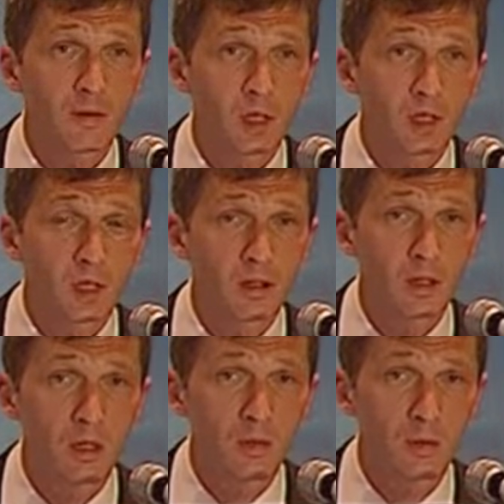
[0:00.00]
for
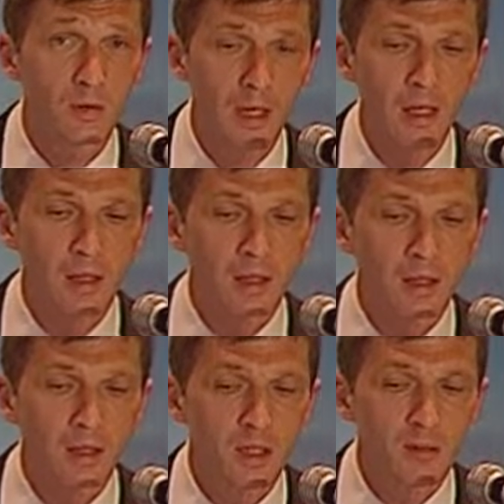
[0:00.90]
state inventory of
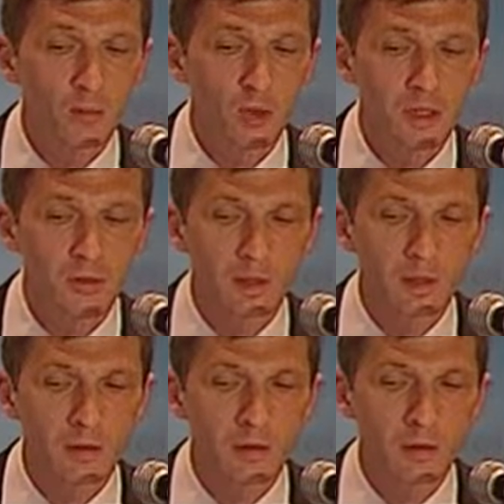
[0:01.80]
forests, we
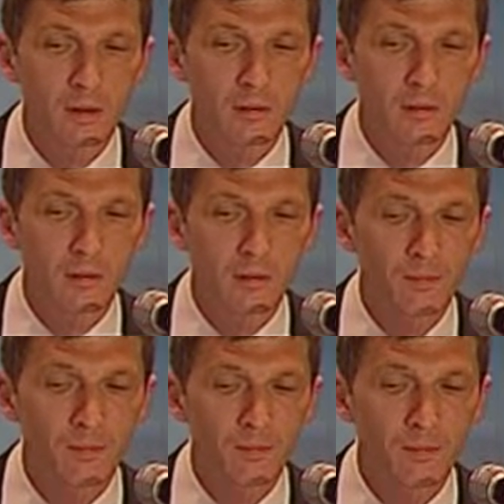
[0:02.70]
suggest using
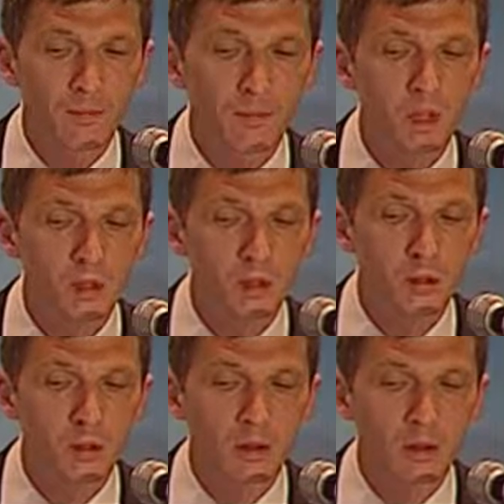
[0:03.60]

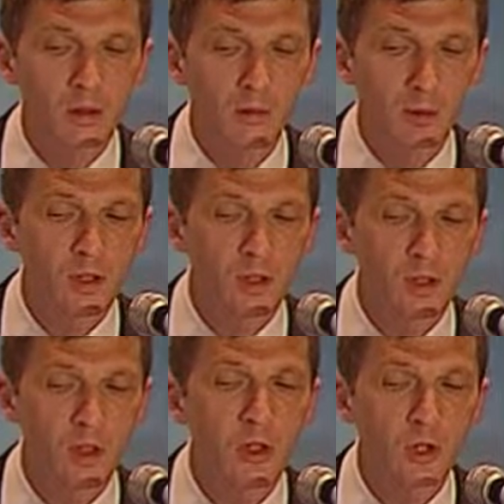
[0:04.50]
the method
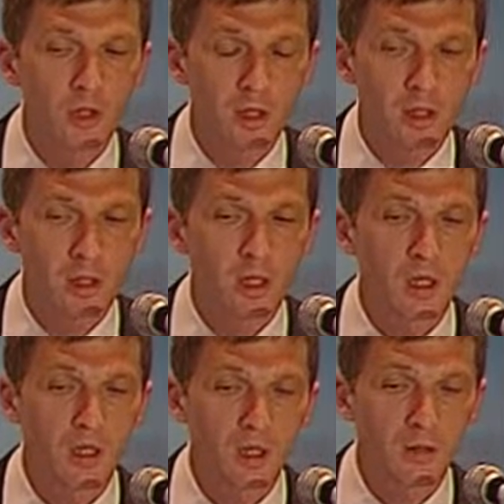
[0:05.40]
of
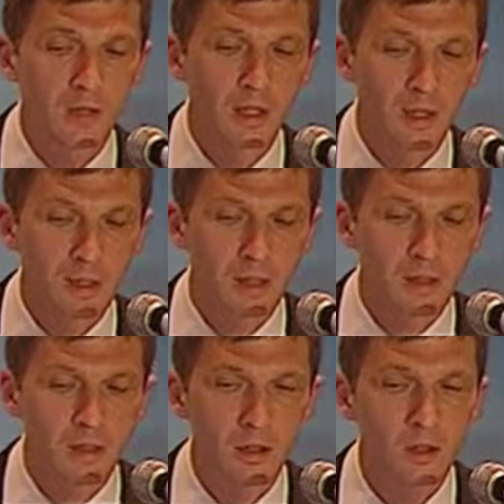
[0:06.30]
photostatistic
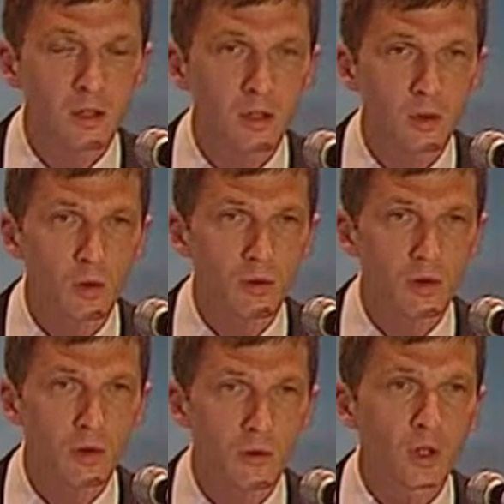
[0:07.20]
inventory of
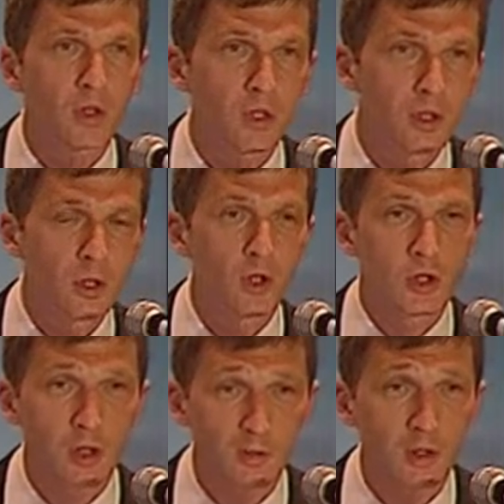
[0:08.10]
forests,
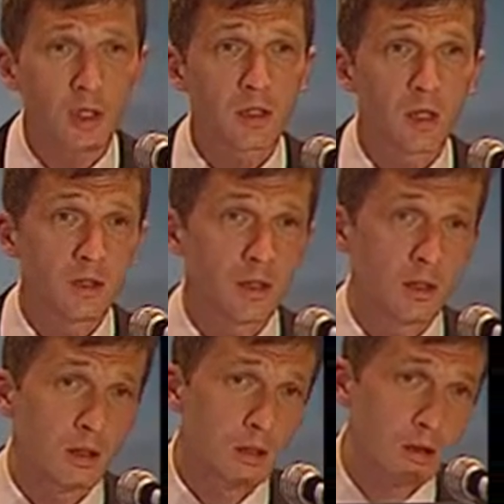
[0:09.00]

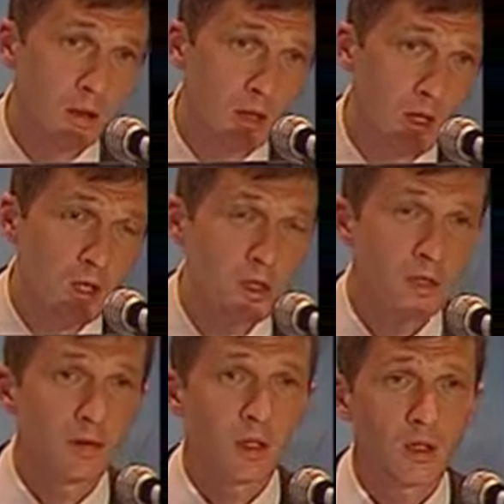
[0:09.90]
photostatistical inventory
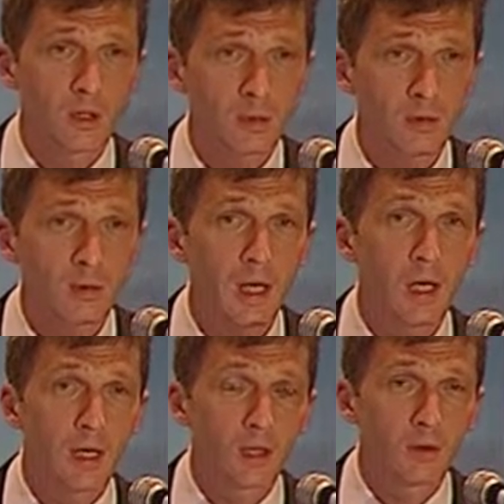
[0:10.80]
of reserve
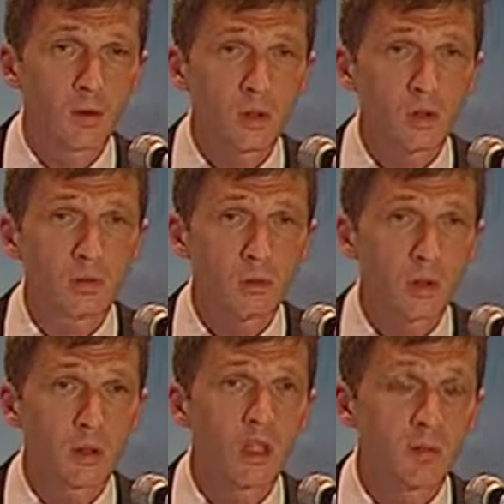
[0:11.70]
forests,
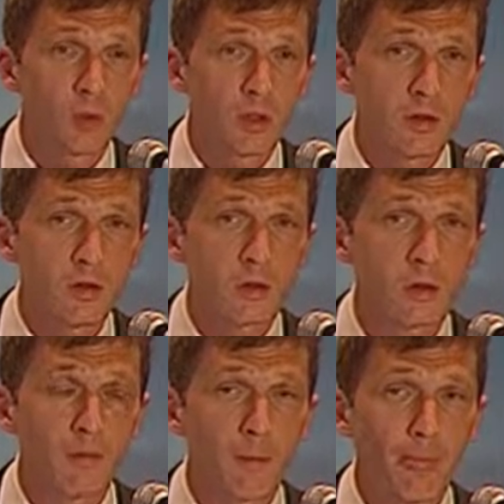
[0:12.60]
which was
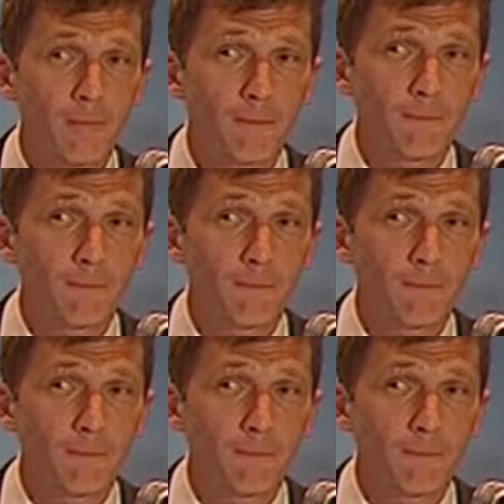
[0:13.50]
used